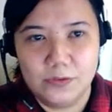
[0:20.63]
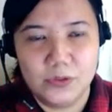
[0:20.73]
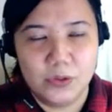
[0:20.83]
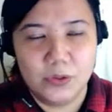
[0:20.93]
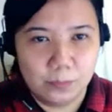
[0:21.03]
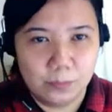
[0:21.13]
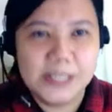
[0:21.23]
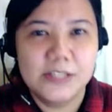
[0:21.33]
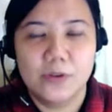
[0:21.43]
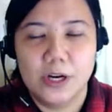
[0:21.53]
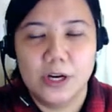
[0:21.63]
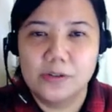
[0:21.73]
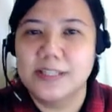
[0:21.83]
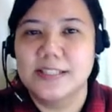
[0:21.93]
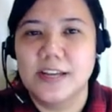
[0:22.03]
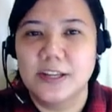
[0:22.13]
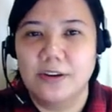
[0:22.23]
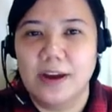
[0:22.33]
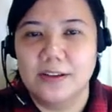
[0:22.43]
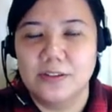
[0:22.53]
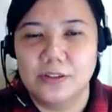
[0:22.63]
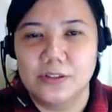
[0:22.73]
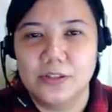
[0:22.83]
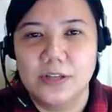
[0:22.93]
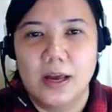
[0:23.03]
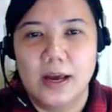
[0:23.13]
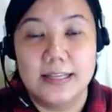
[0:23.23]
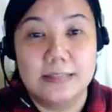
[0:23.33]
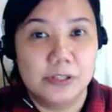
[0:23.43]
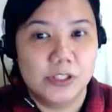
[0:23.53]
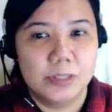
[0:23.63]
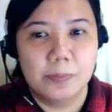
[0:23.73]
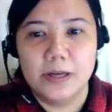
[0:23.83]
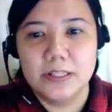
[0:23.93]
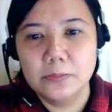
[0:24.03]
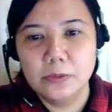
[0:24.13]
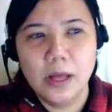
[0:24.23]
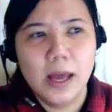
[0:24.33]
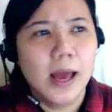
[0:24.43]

So please try to extend your answers as much as possible.